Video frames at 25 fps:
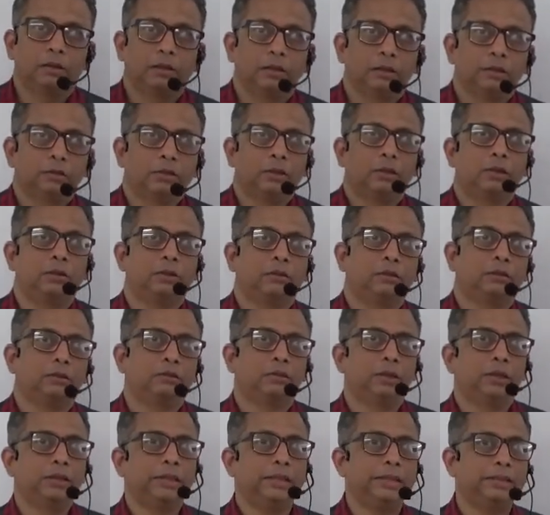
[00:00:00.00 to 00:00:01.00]
So
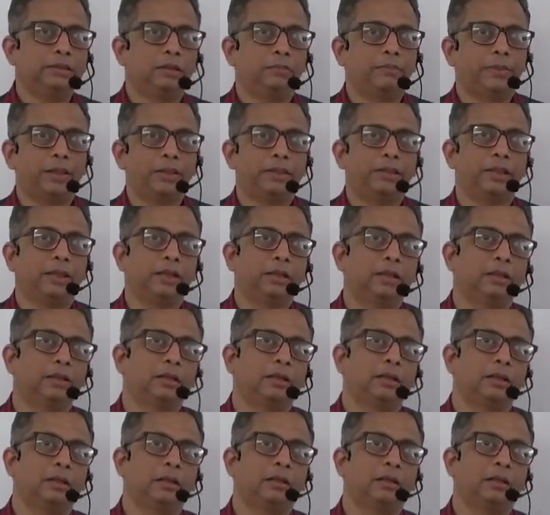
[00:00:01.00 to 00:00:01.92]
this is the basic